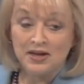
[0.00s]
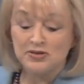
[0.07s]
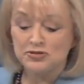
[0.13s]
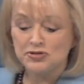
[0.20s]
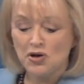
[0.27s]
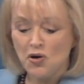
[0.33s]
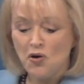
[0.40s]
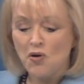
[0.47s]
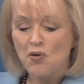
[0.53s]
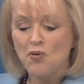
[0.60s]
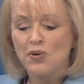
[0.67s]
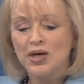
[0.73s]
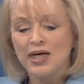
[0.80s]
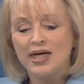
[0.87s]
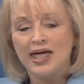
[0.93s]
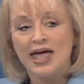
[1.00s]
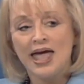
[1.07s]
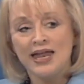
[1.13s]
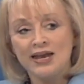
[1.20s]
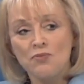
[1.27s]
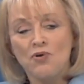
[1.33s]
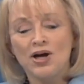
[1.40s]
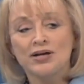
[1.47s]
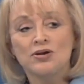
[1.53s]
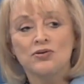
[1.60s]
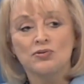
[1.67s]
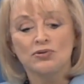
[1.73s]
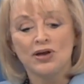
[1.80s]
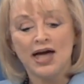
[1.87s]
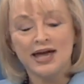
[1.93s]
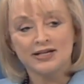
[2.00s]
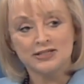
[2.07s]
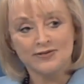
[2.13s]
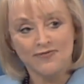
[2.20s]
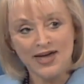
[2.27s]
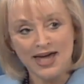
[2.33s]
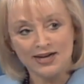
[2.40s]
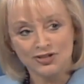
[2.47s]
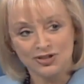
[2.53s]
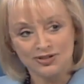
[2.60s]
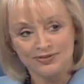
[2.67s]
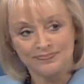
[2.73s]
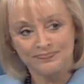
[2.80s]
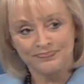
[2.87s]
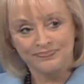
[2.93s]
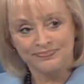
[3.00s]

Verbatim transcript: So anyone who likes fashion